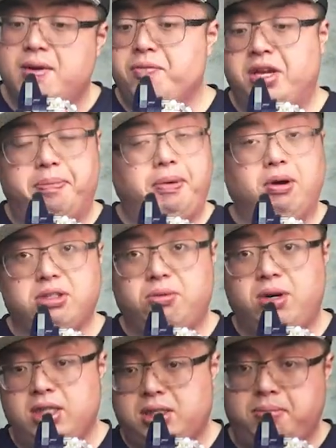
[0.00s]
You pose it
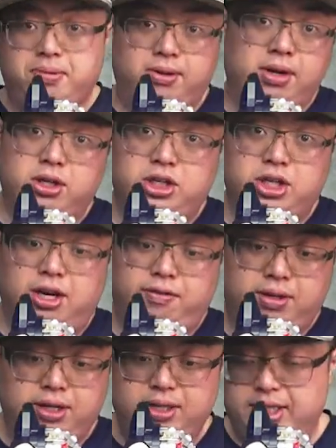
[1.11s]
once, put it on your shelf,
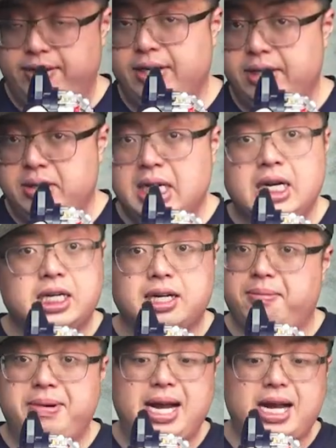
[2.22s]
leave it, come
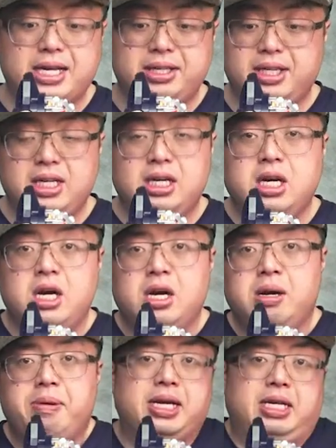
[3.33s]
back. But
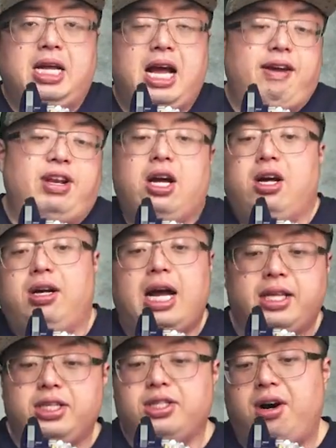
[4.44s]
again, I haven't had
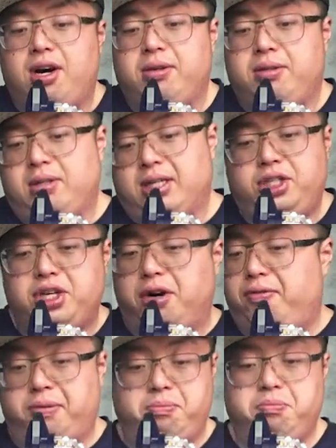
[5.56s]
this on like a shelf
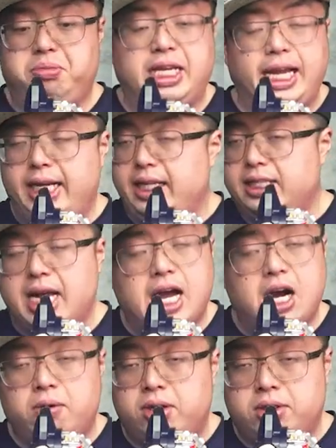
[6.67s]
for days,
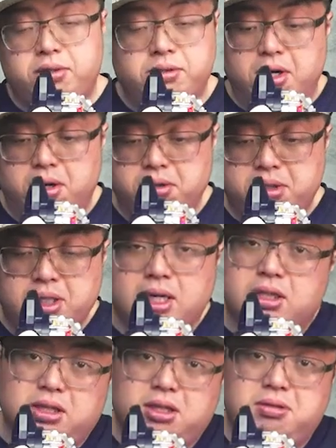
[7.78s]
hours, who knows.
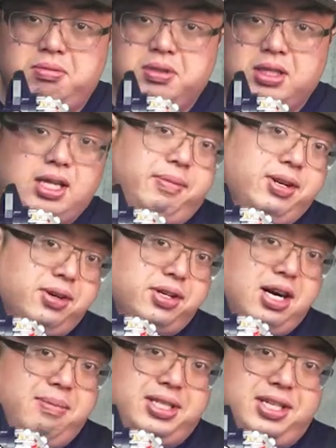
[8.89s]
So let me know in the
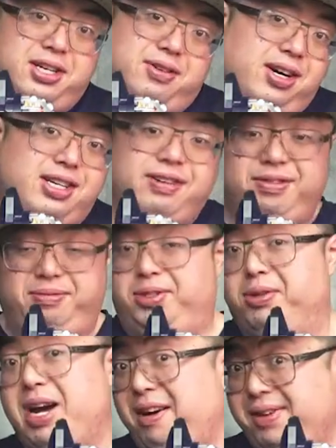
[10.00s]
comments later on if you do
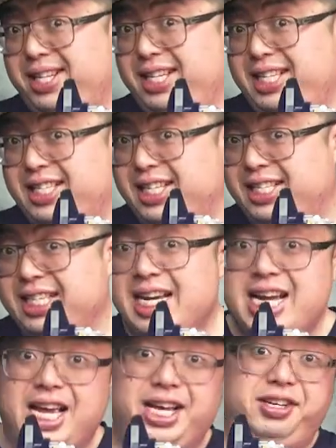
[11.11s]
have one of these things
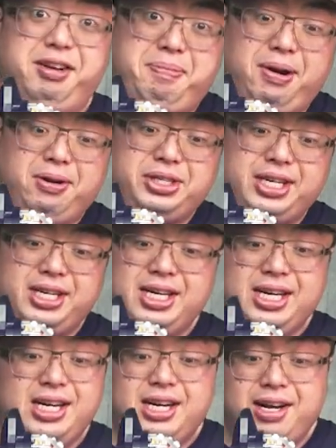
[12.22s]
and you do pose it,
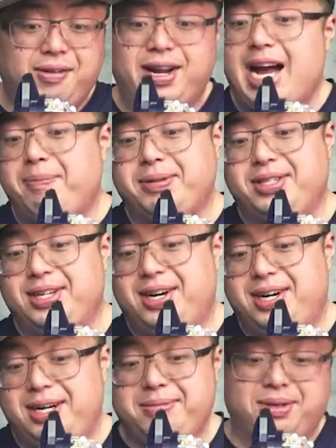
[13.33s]
what happens to the
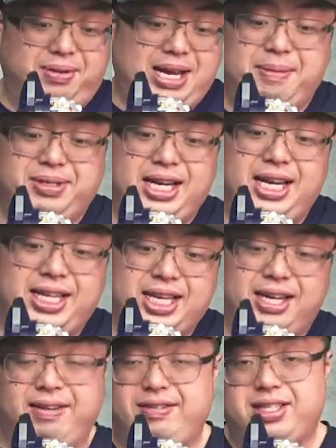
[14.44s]
arms or what happens to anything
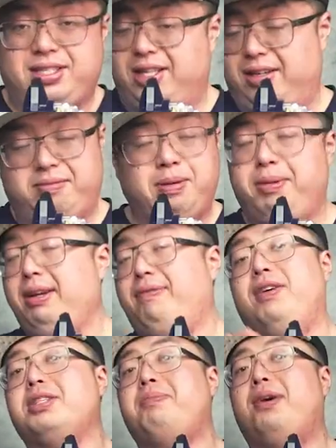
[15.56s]
if it just suddenly completely falls
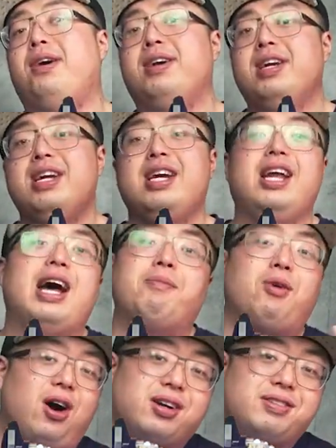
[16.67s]
apart and I'm
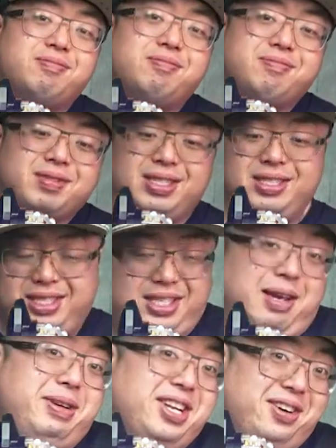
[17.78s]
wrong. Just let me
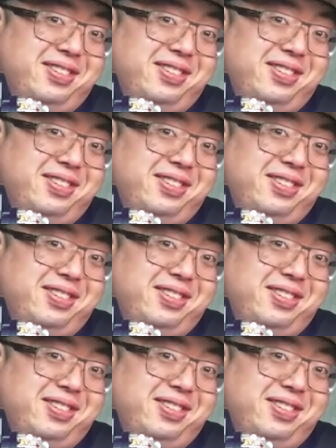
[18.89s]
know.